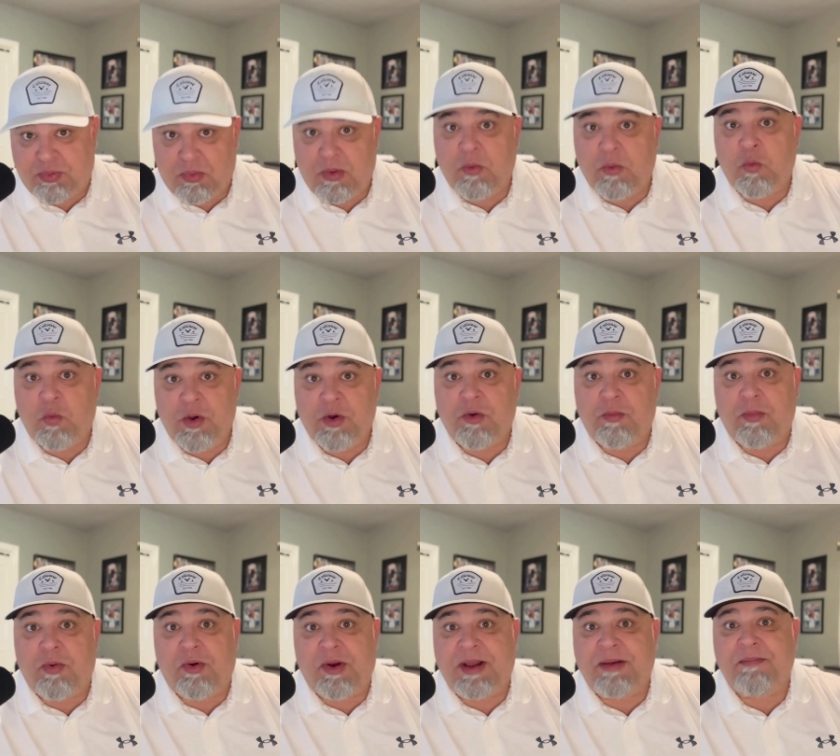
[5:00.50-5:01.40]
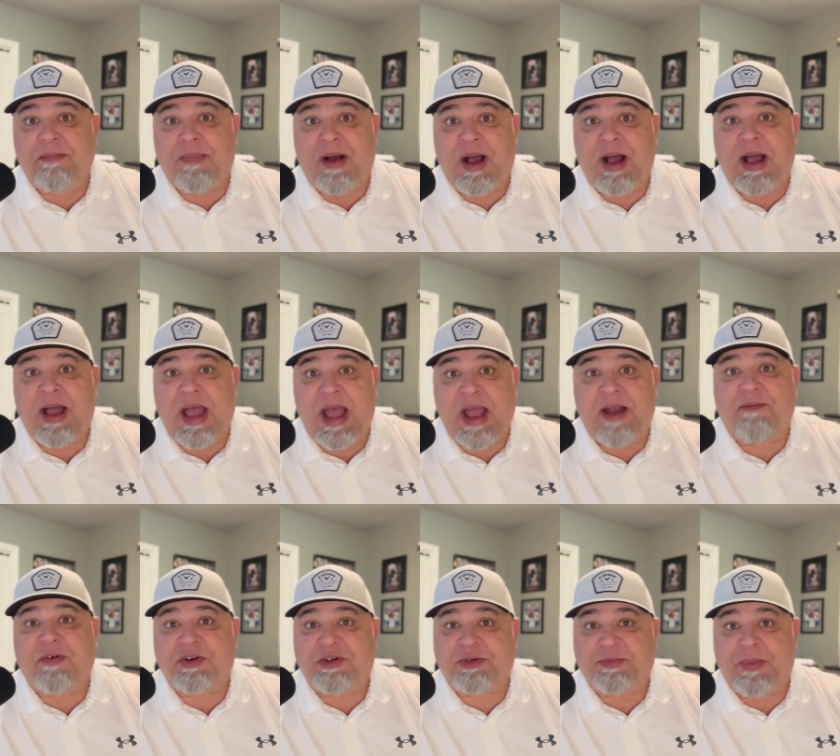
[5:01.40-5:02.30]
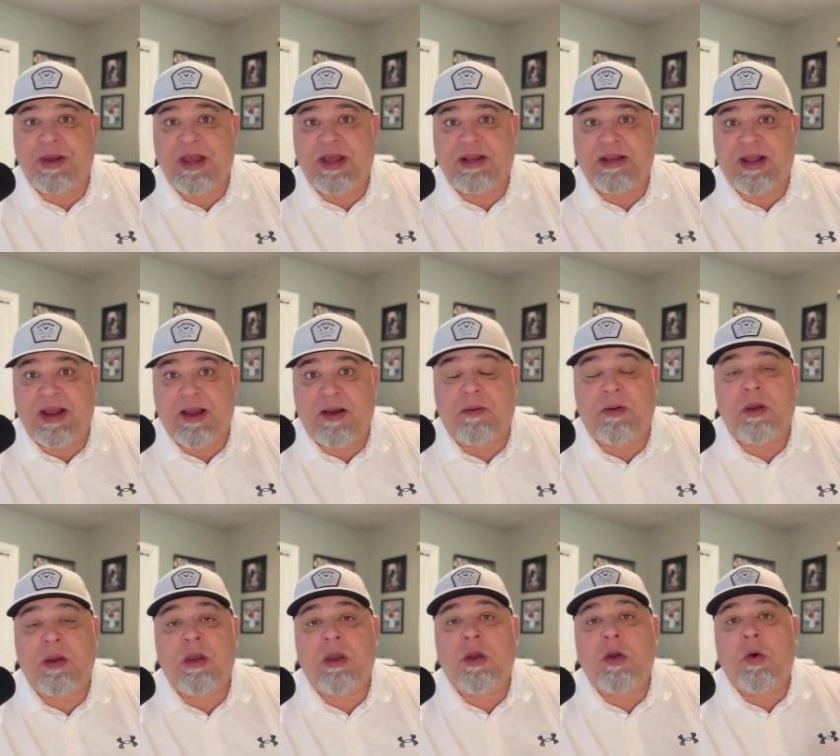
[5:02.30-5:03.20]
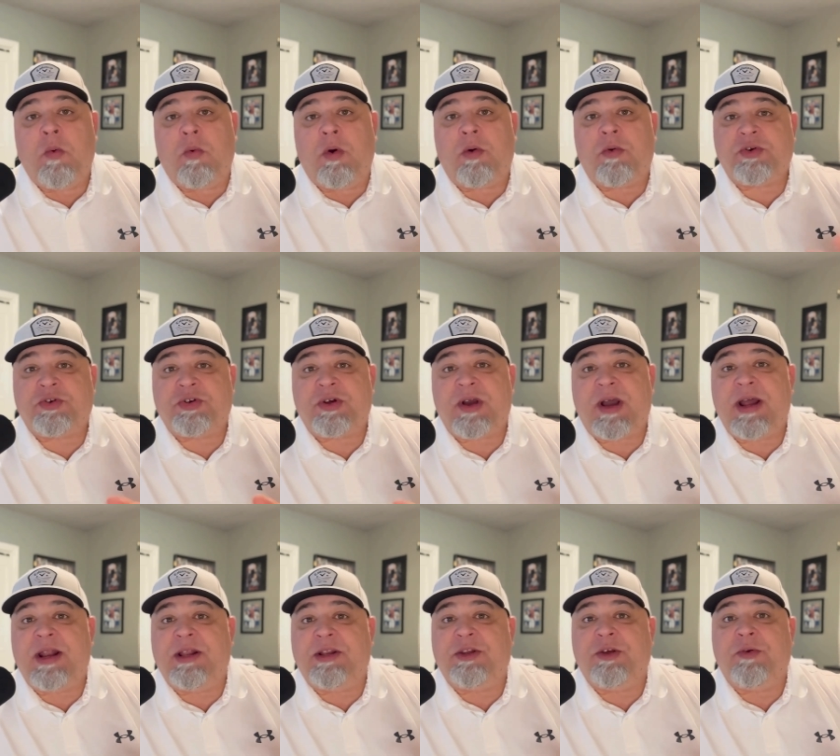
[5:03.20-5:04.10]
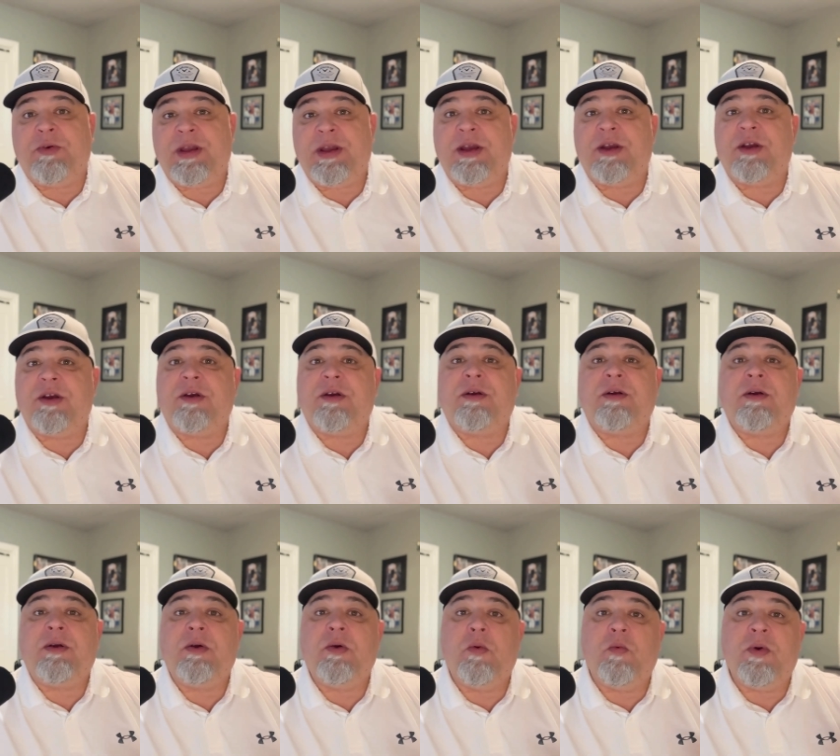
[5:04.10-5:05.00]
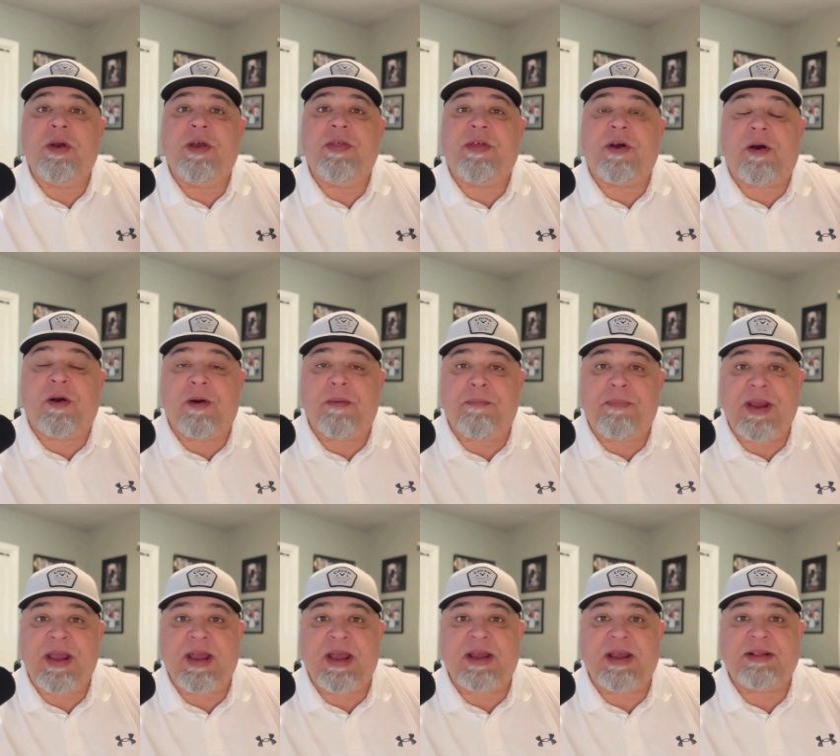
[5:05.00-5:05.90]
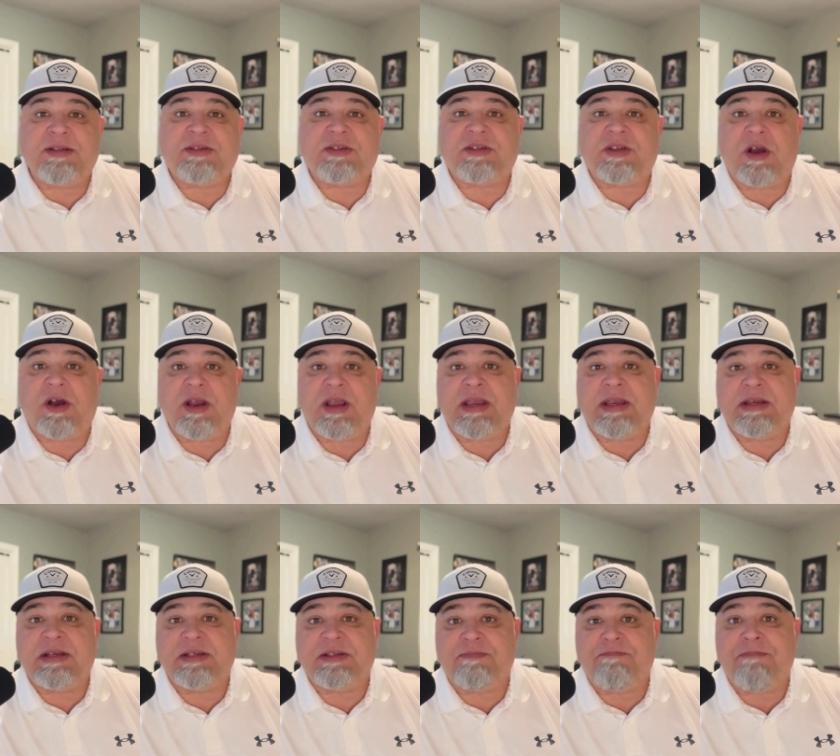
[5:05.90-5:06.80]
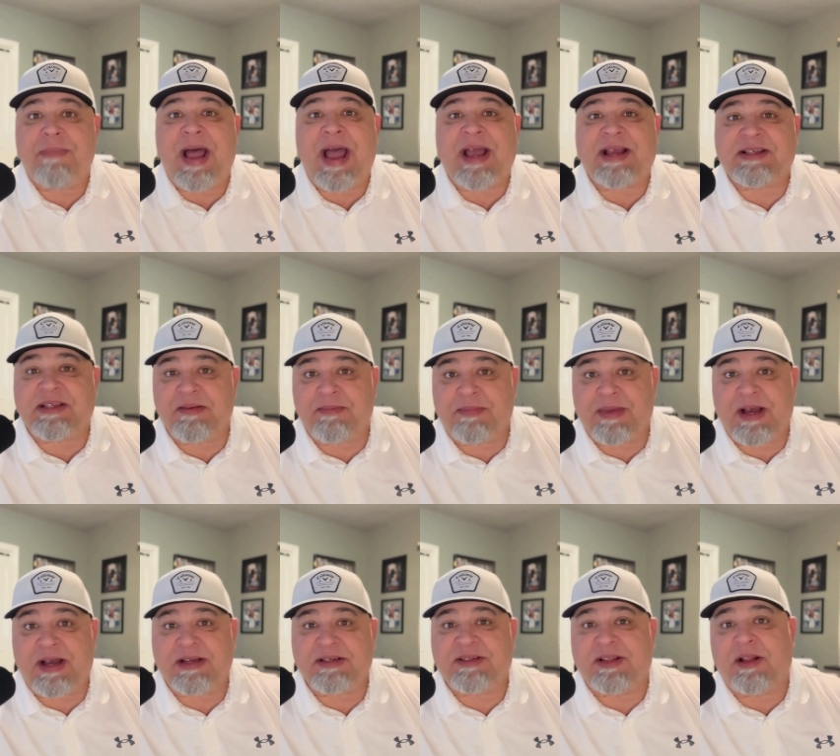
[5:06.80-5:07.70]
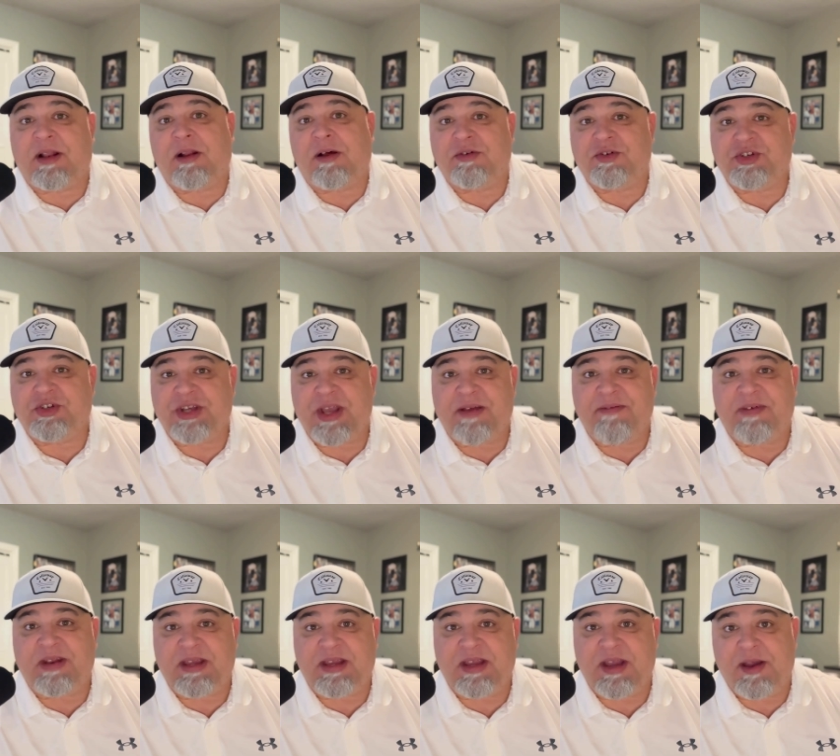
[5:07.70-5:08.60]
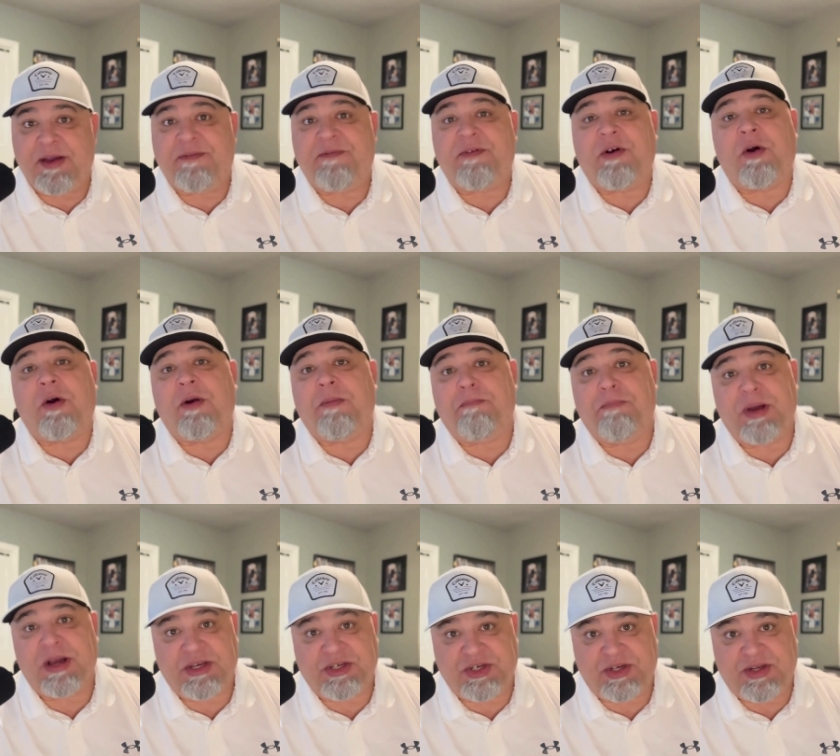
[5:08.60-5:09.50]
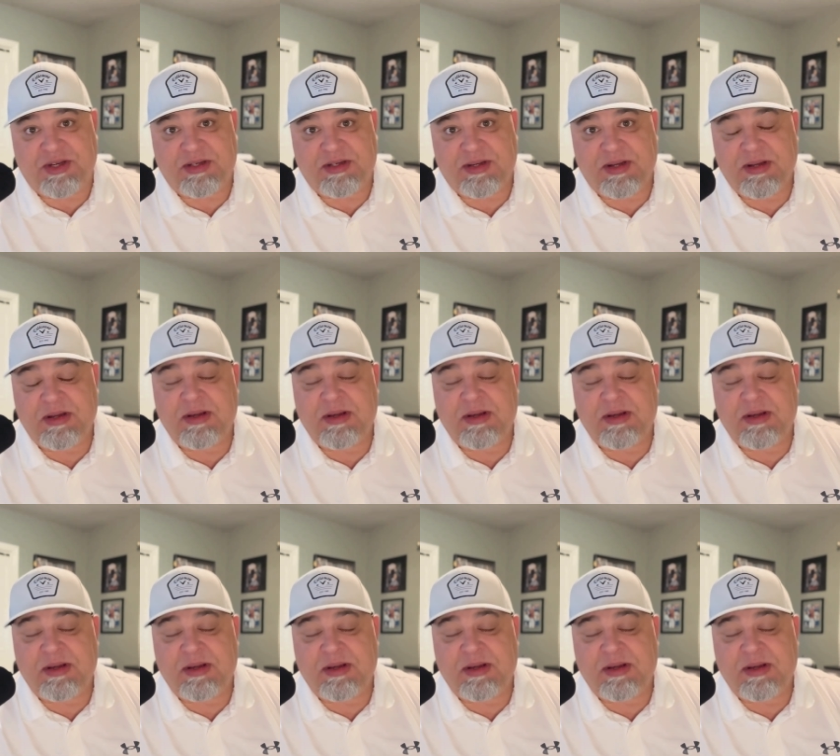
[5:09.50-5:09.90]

will bring my average bet down. What we're trying to do here with our bets is maximize the longevity of our budget.